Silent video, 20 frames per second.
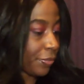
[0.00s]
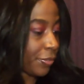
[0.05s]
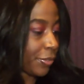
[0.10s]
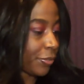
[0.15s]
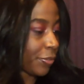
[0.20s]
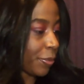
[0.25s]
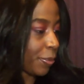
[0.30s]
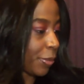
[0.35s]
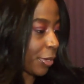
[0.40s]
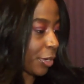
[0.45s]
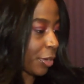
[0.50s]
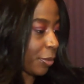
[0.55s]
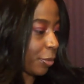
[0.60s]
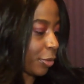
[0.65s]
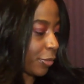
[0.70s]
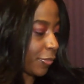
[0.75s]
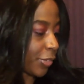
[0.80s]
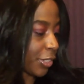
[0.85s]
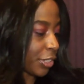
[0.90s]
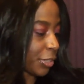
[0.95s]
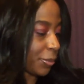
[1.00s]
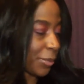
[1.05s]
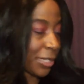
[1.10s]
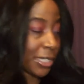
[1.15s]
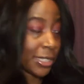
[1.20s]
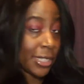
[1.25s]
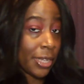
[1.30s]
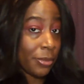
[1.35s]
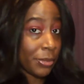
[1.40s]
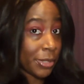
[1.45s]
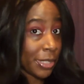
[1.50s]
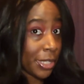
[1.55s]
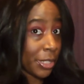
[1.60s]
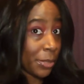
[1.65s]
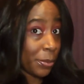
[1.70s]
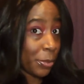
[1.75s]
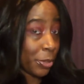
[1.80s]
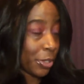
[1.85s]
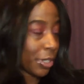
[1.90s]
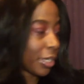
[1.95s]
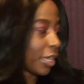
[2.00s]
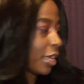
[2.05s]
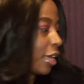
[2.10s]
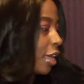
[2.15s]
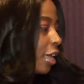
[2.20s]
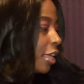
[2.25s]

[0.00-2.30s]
even bigger motivation because I was sent a book.